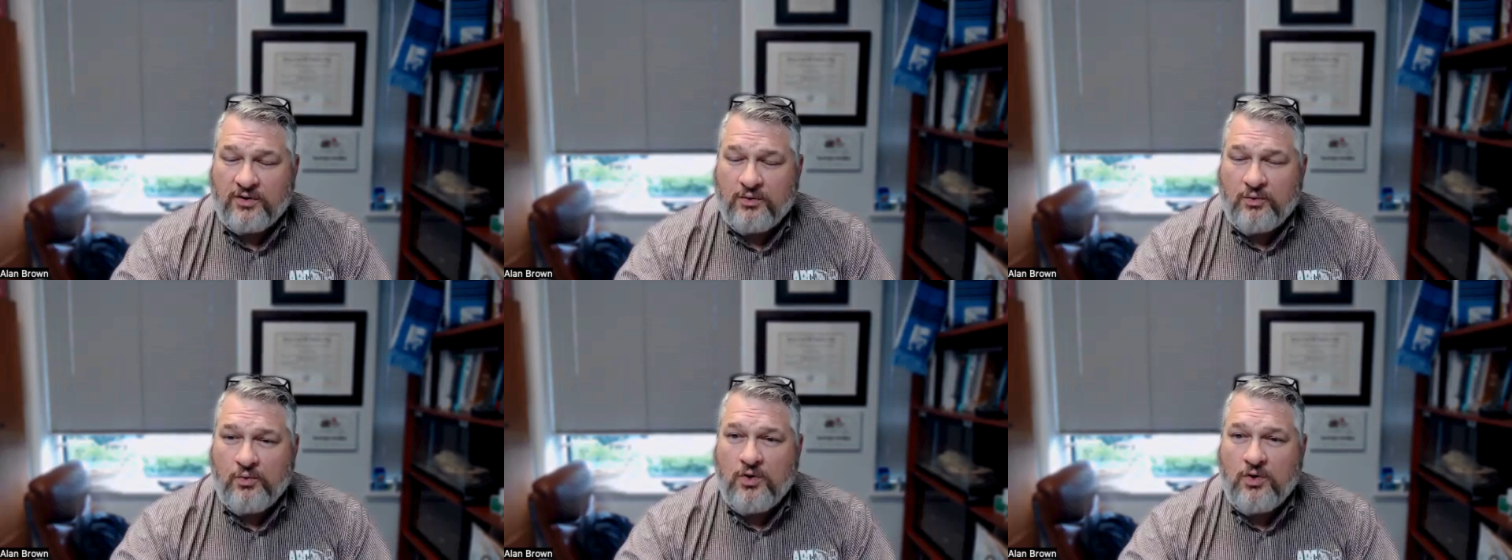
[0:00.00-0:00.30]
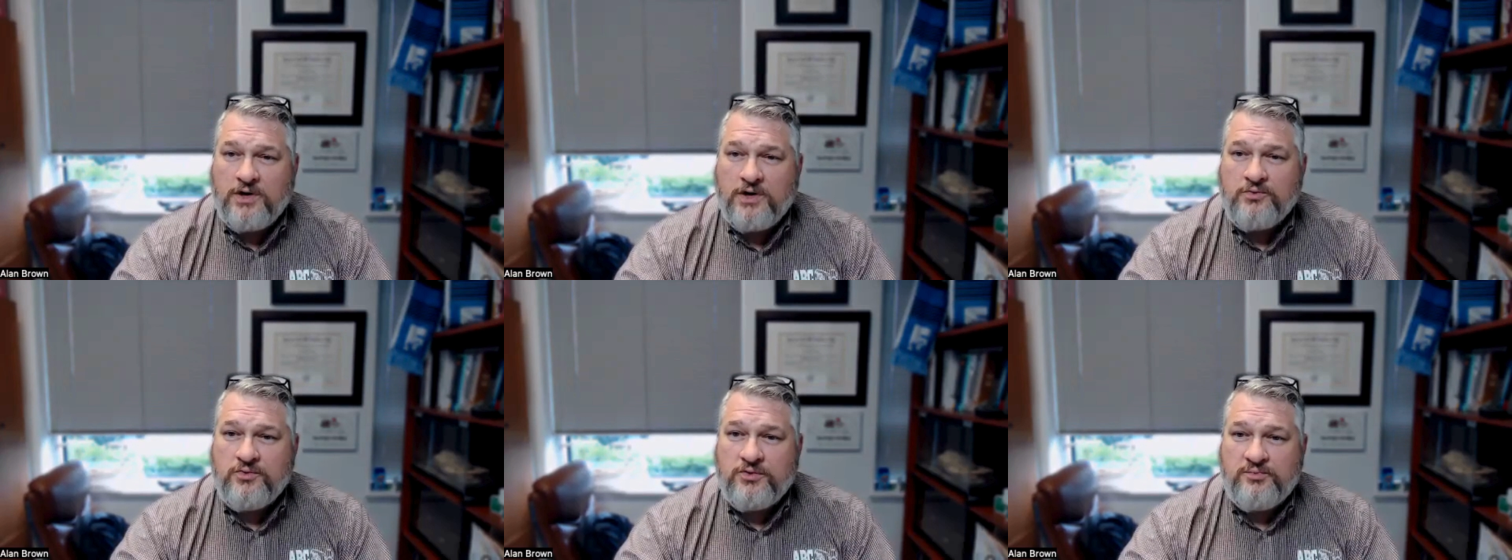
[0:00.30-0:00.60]

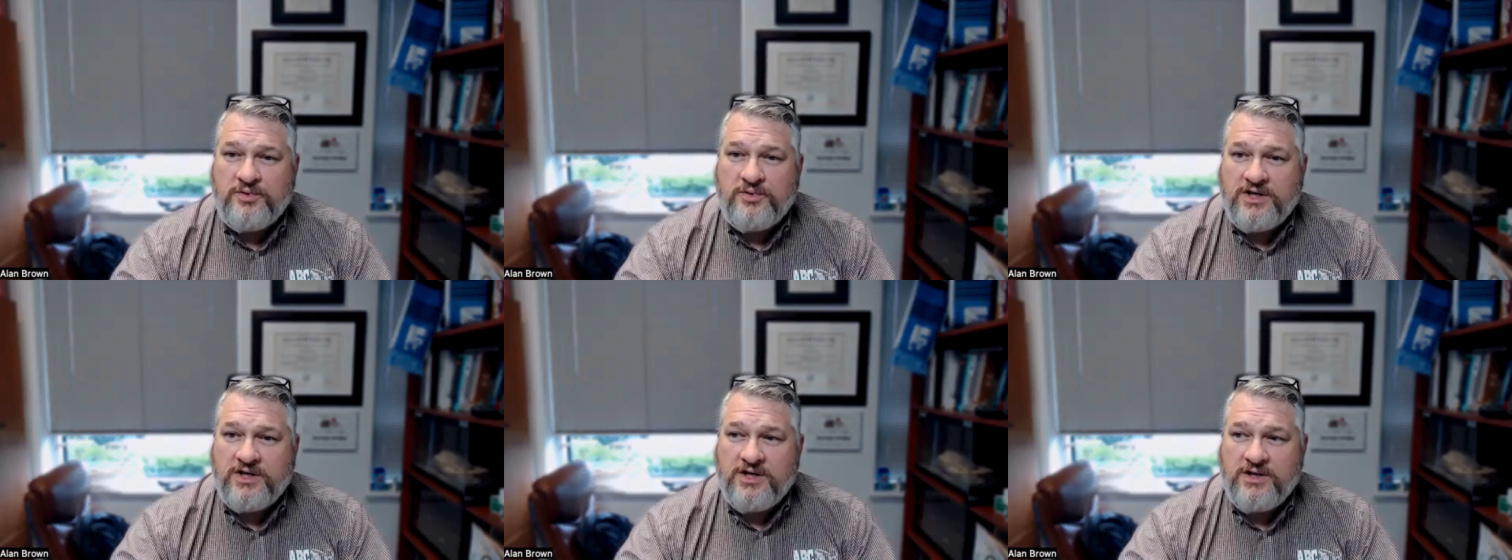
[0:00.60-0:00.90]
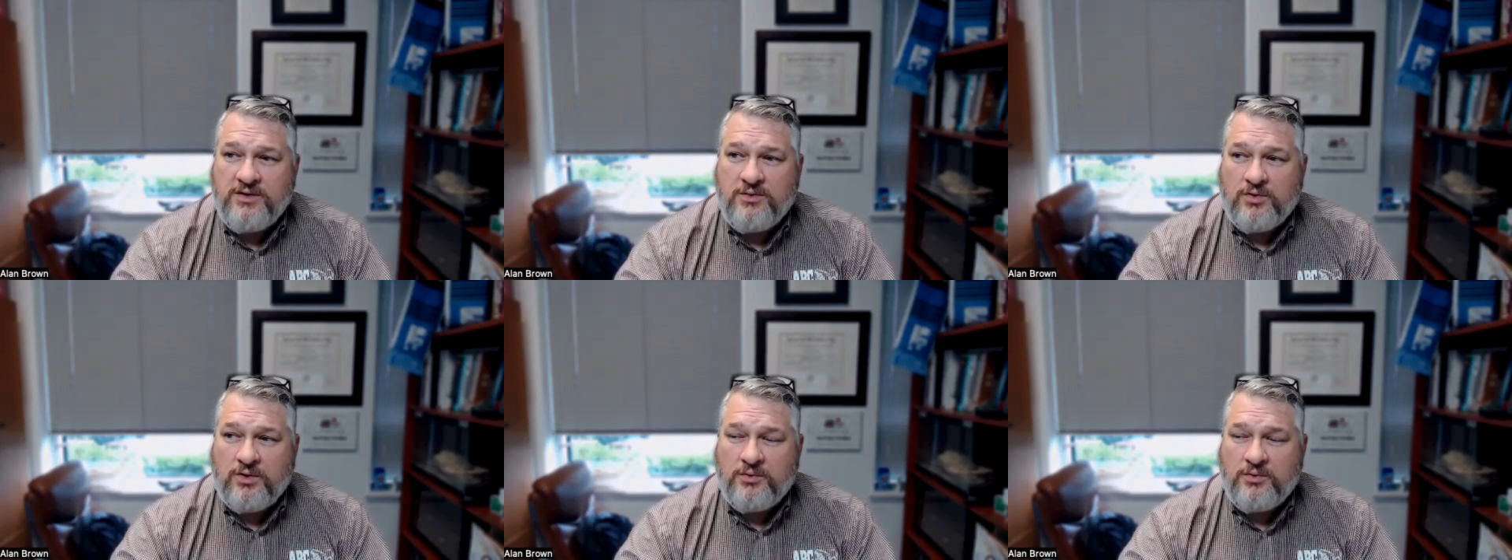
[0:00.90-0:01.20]
One would
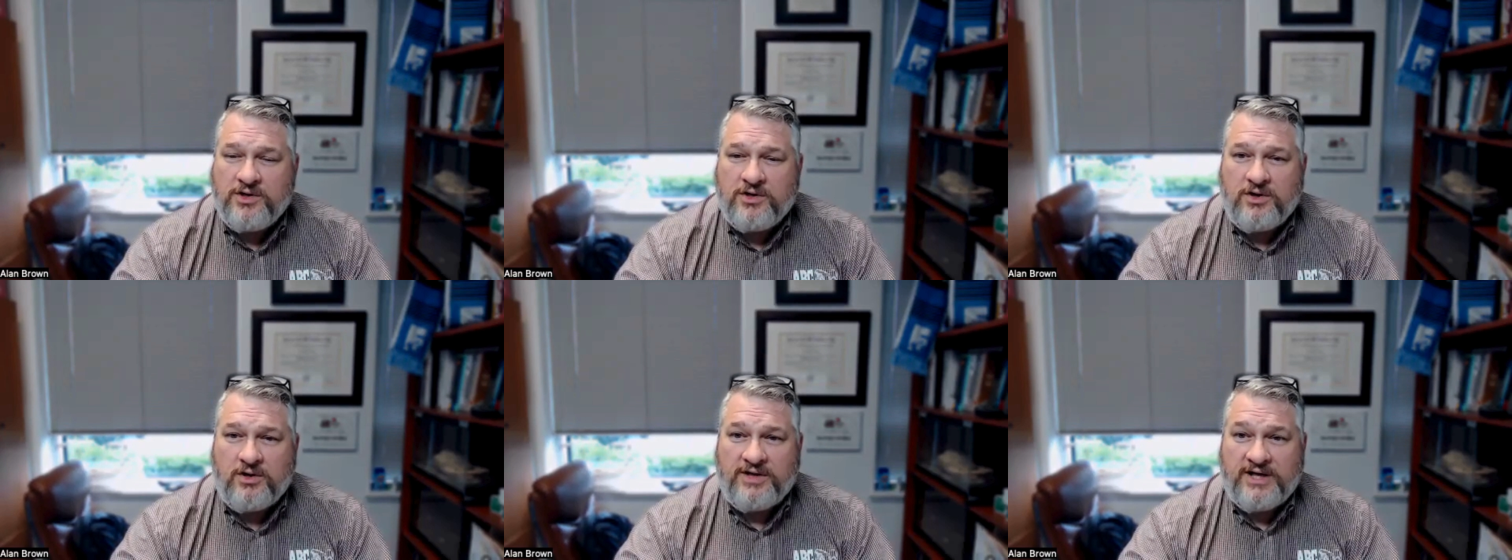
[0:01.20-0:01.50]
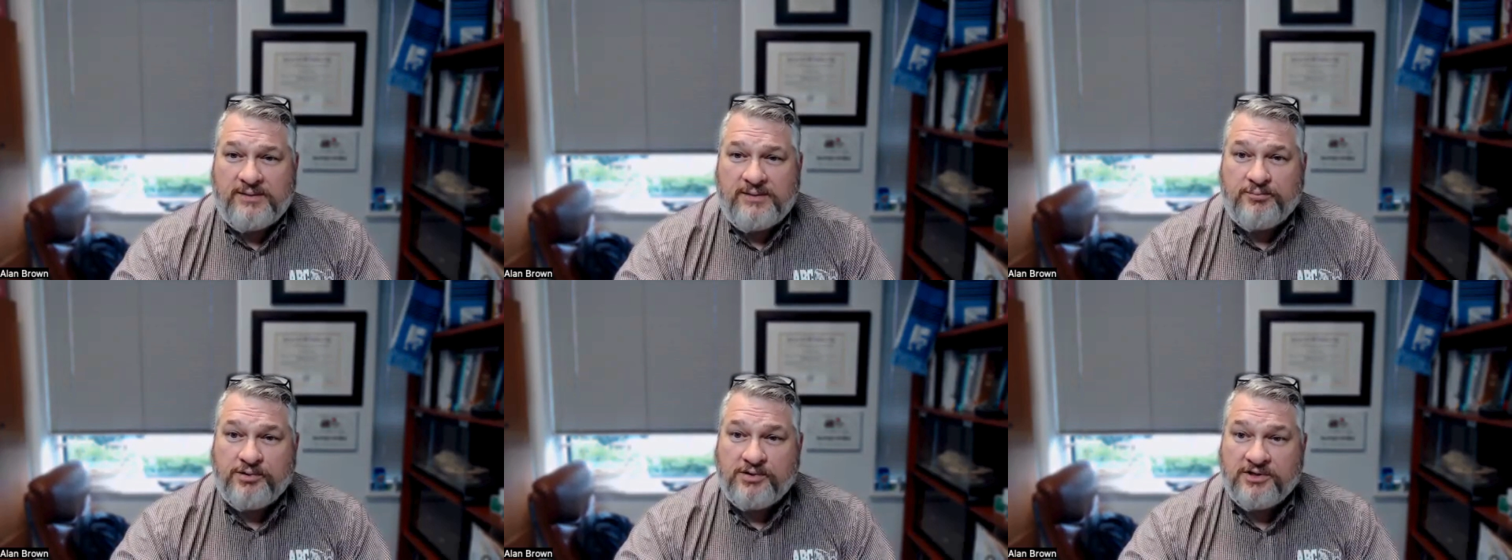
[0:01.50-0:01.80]
be what we call
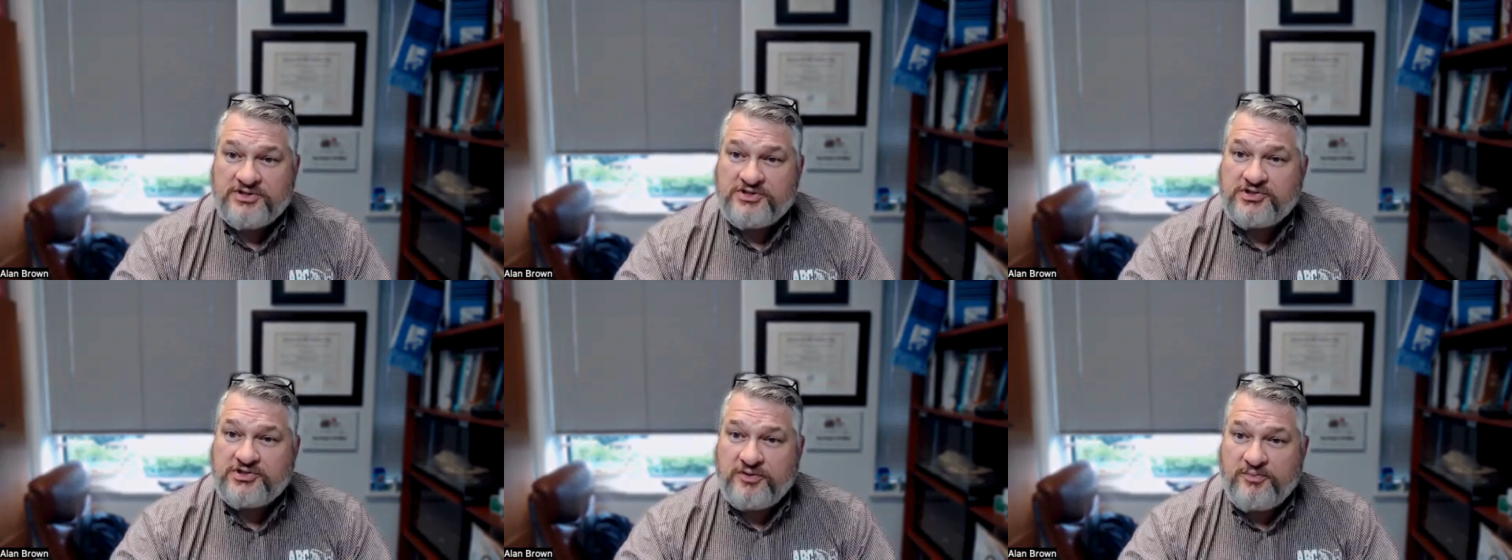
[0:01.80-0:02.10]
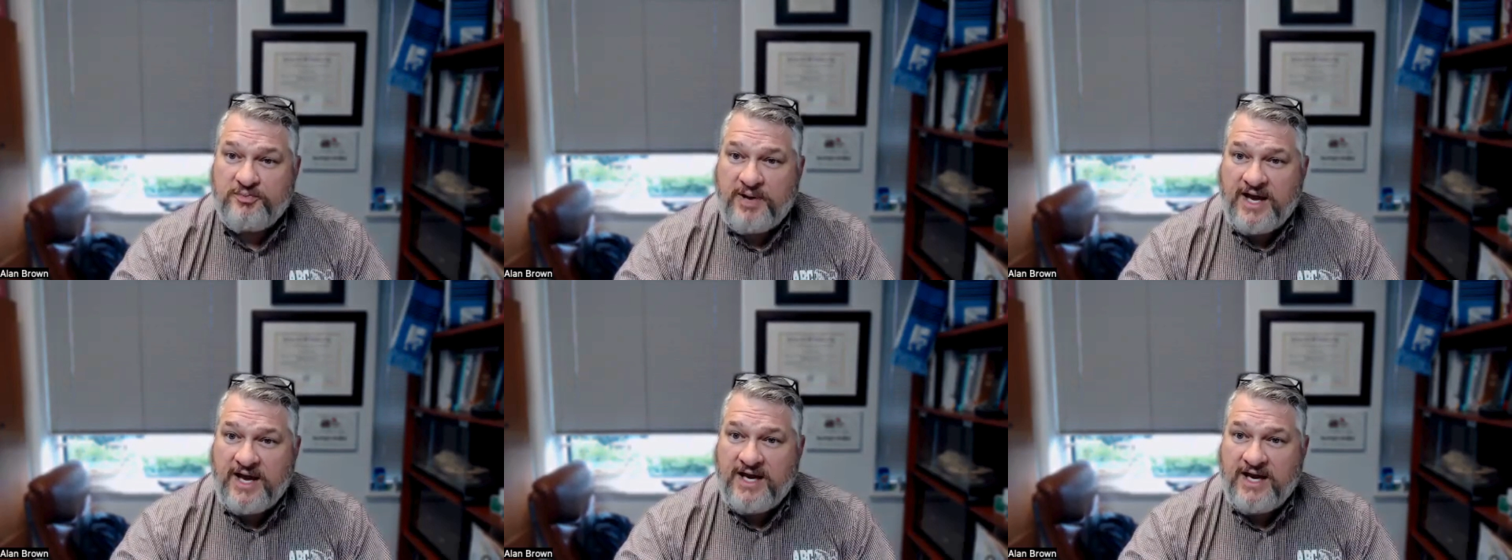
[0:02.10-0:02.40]
like
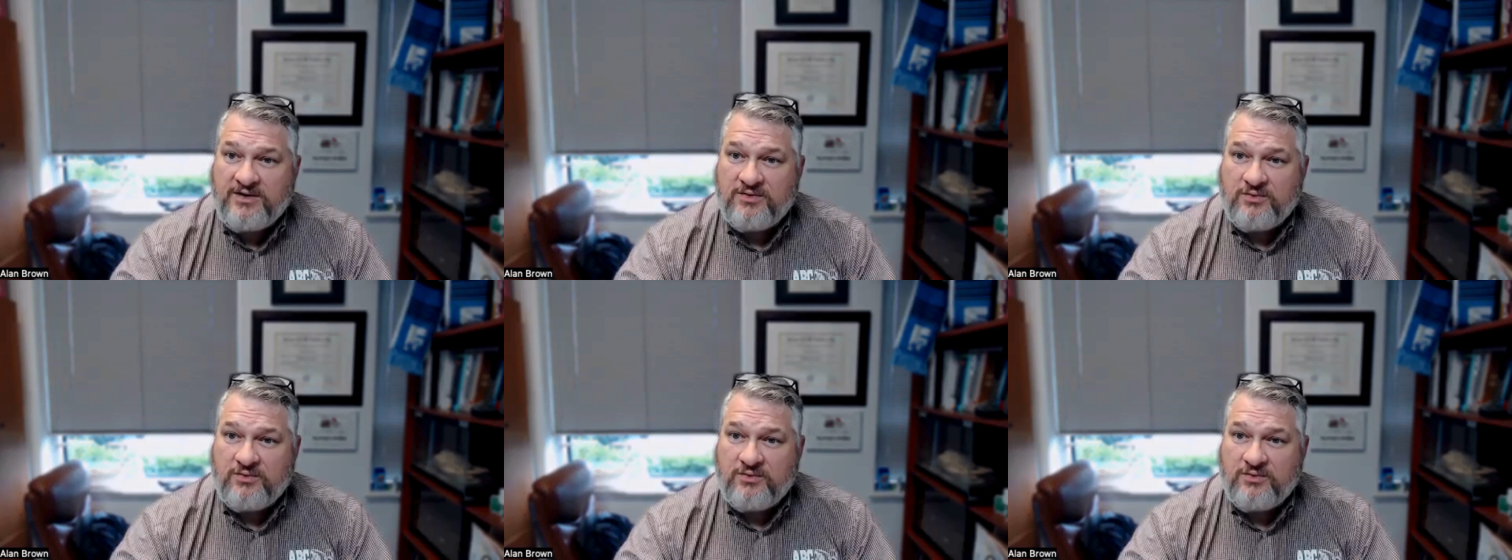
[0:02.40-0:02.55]
blistered paint,